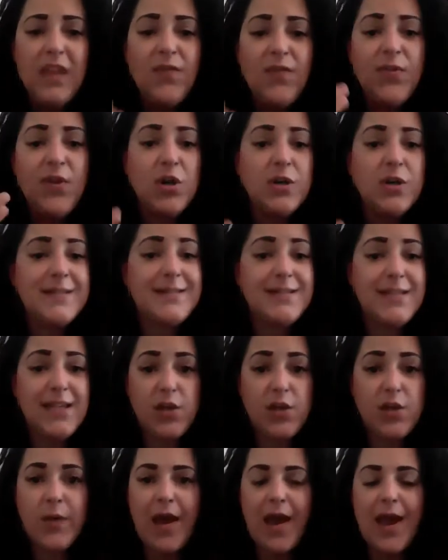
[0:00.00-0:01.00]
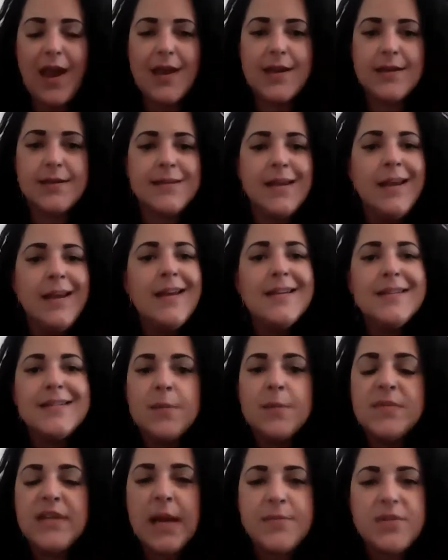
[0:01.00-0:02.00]
If they're C, you guys,
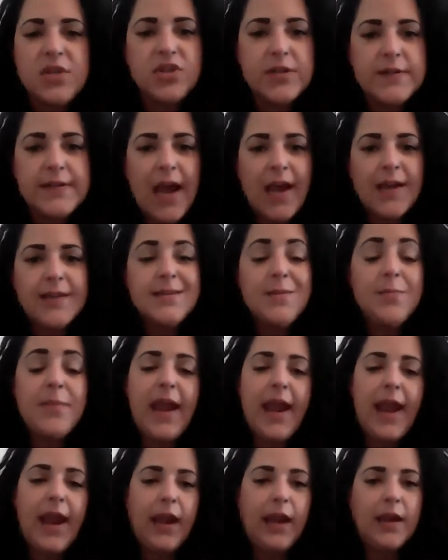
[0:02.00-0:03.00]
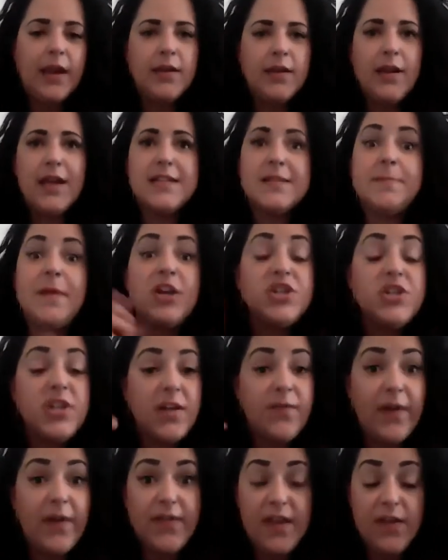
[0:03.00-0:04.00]
sometimes I'll just ask them, hey, especially
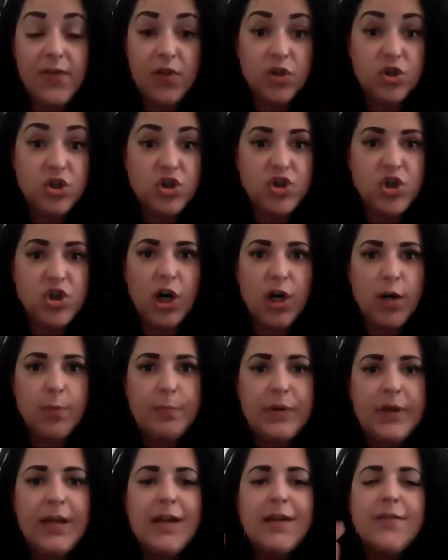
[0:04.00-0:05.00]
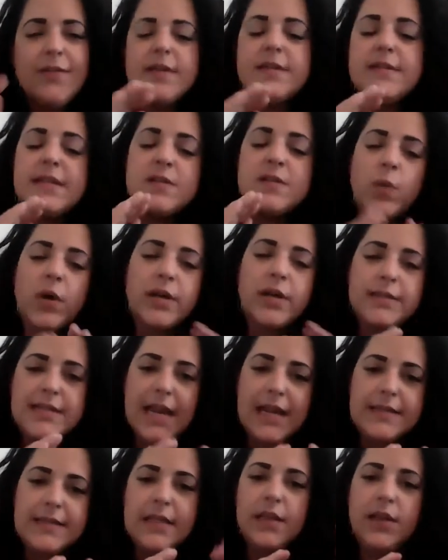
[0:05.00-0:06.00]
if I think they're sharp, this is where it
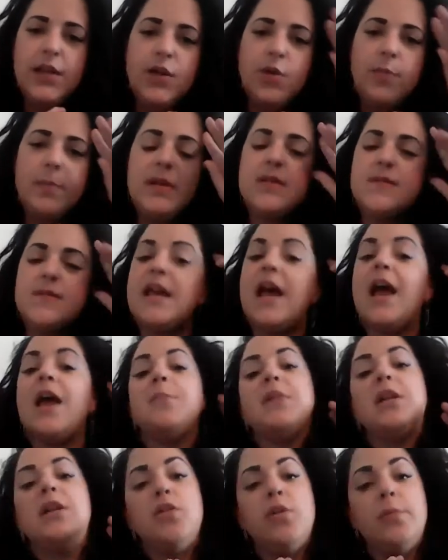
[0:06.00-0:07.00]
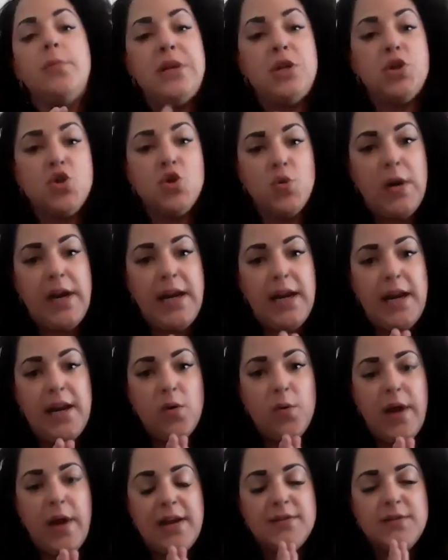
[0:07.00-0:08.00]
takes a little bit of time and a little bit of training,
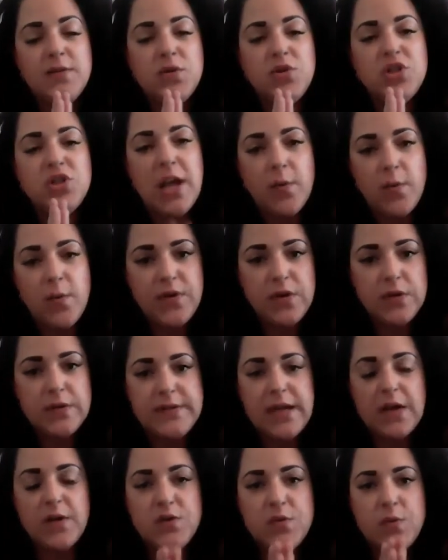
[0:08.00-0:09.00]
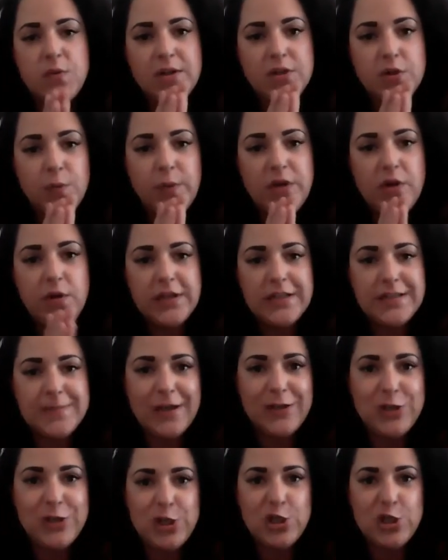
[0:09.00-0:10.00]
okay? So check with your sales director. We don't
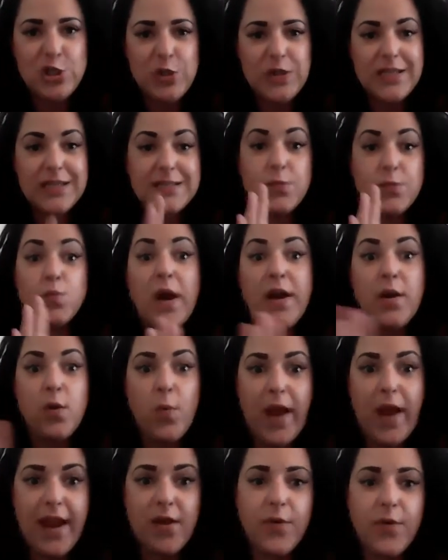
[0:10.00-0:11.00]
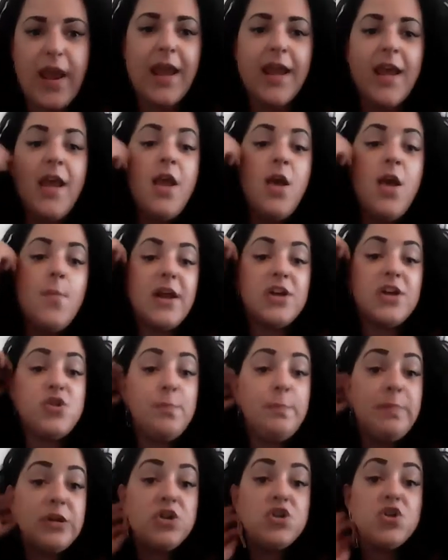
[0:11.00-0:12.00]
expect you to do this right away, okay? As
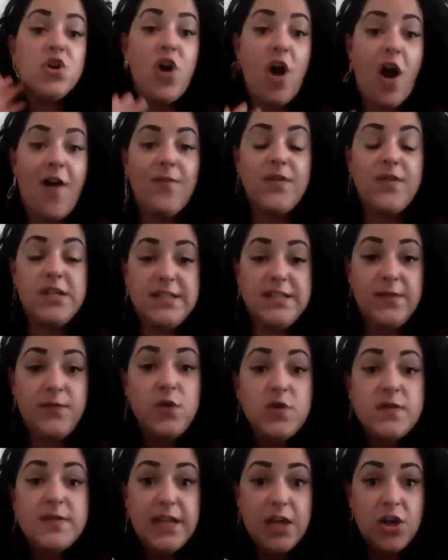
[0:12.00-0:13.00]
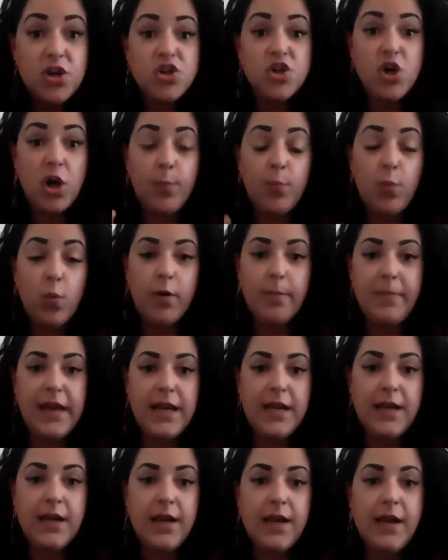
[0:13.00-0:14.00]
you build your confidence, if you see a sharp
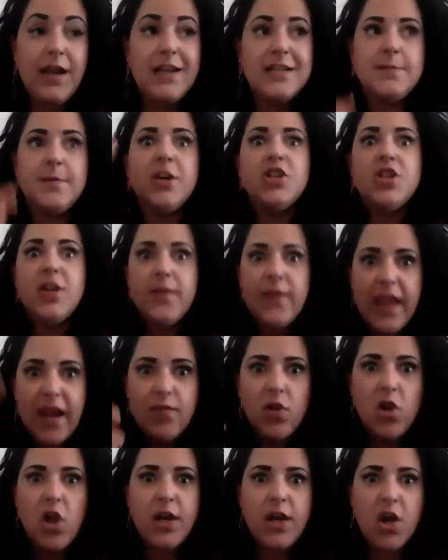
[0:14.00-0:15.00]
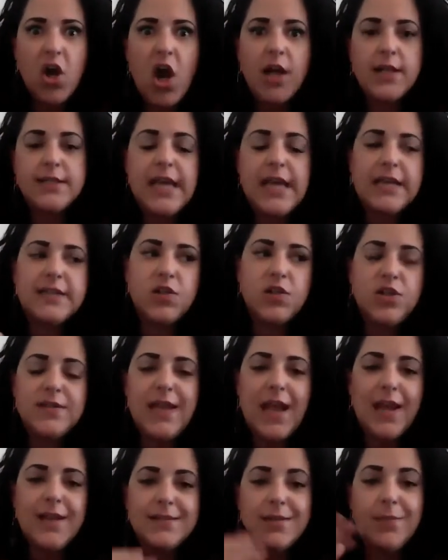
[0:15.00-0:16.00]
woman, especially if they have a lot of contacts, I'll just
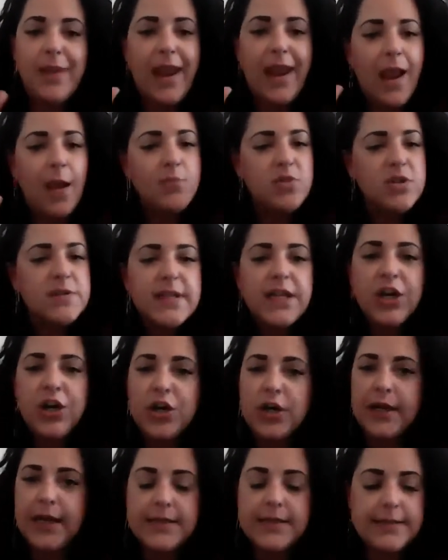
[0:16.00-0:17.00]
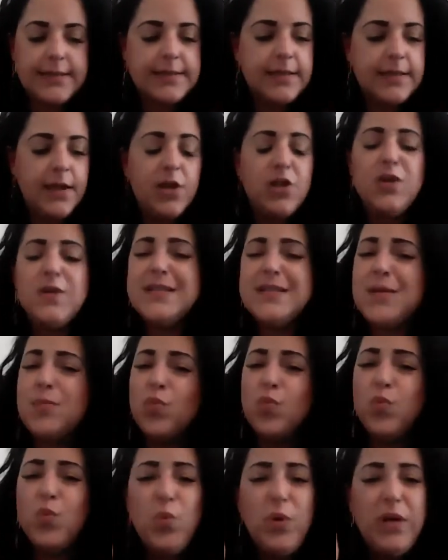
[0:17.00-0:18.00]
ask them, hey, I'm just curious. You
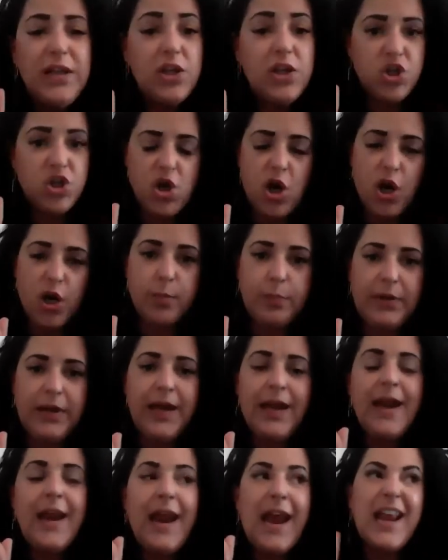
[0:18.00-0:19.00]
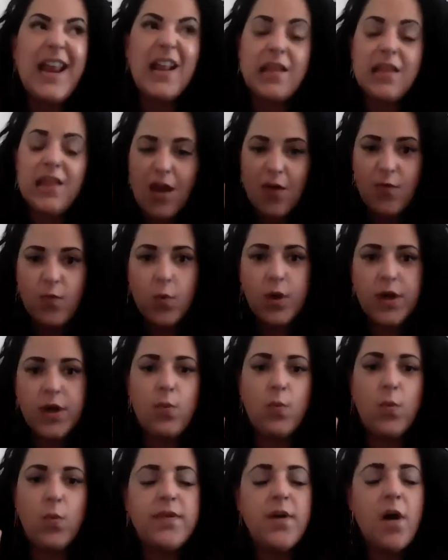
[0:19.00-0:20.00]
seem really sharp. And I love
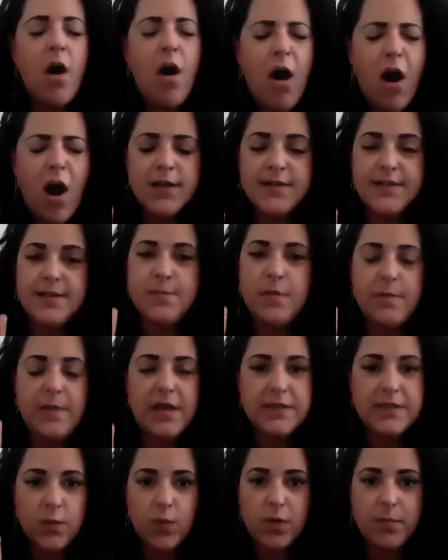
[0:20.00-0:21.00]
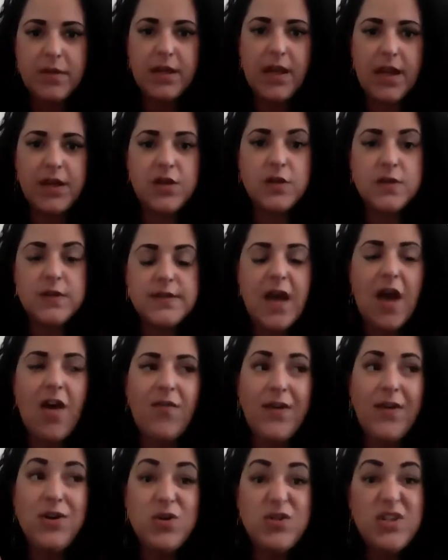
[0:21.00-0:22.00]
working with awesome, amazing women like
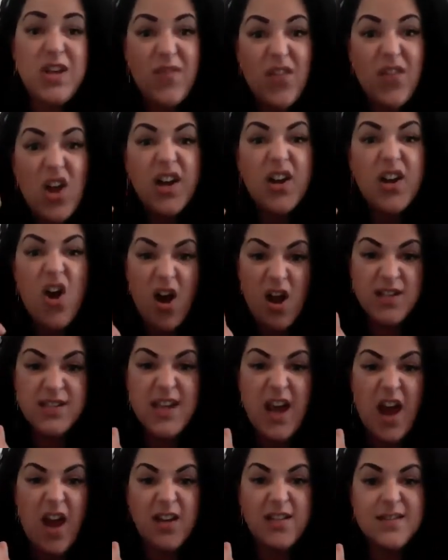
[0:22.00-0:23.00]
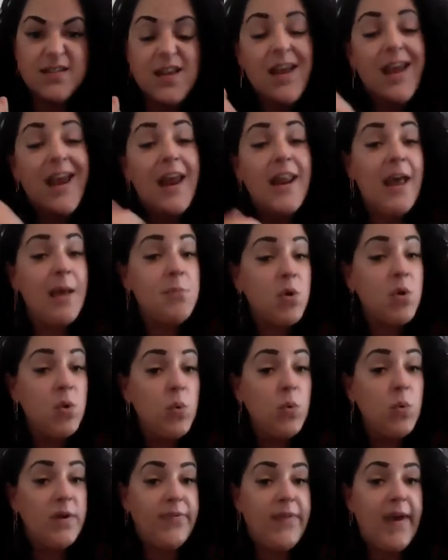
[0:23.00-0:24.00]
yourself. I notice you have a lot of contacts. And I'm
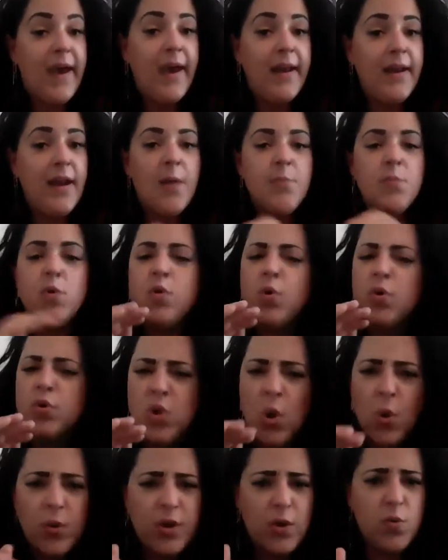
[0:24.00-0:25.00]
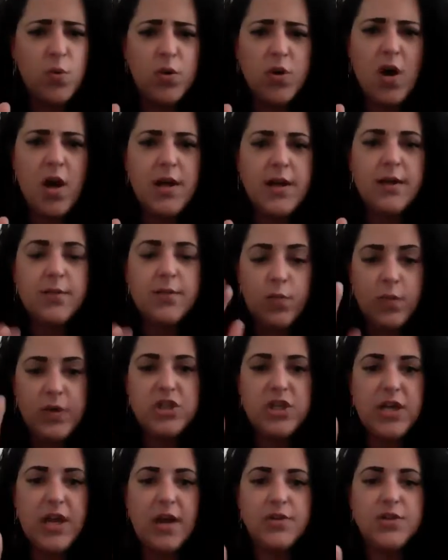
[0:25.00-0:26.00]
cool with that. I'm totally cool
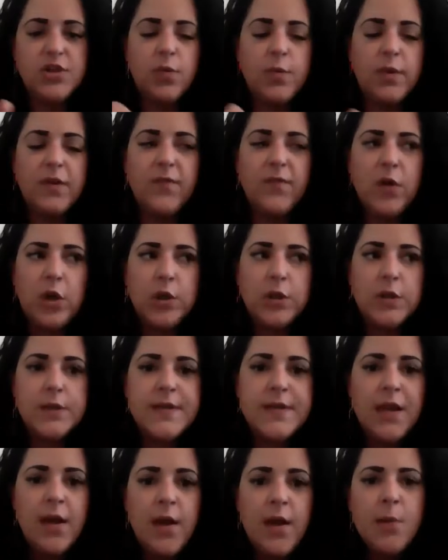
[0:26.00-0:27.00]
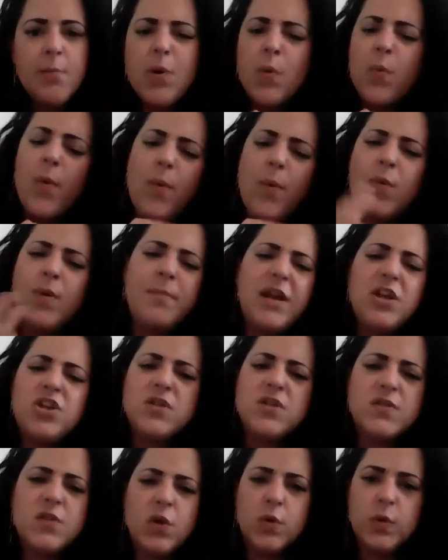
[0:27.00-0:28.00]
reaching out to your referrals. But what made
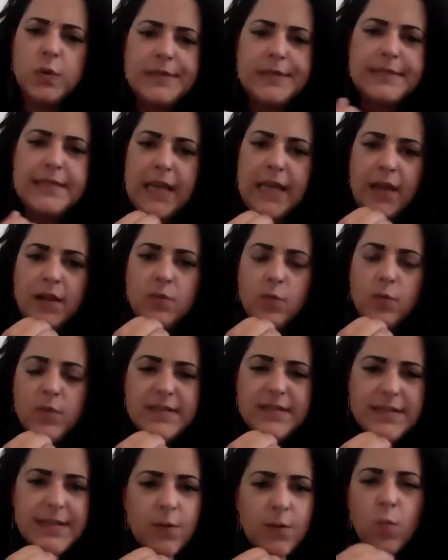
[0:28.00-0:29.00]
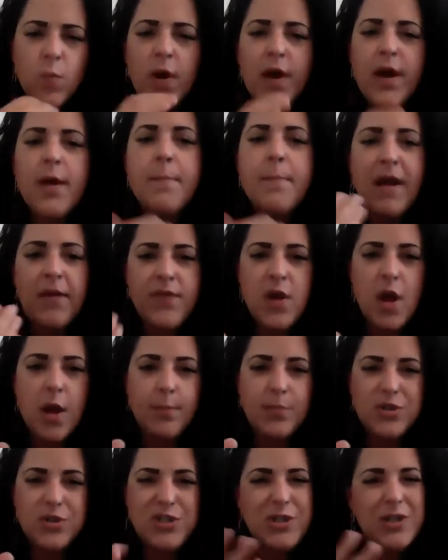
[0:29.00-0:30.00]
you circle C? What about the
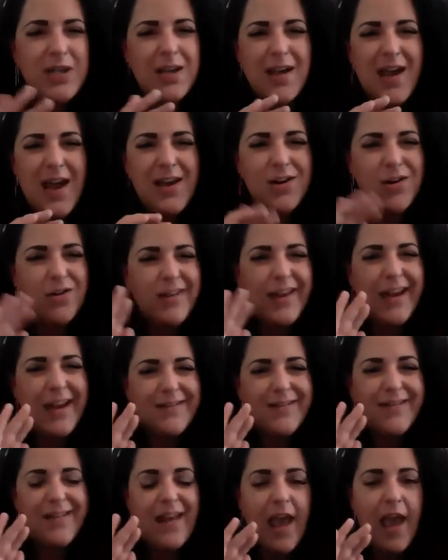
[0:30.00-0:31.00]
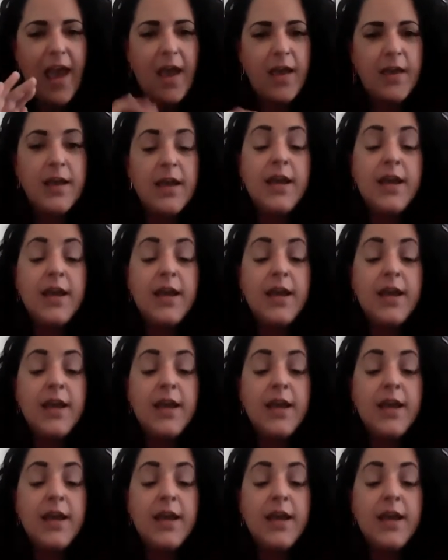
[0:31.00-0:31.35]
opportunity kind of you're like, nah?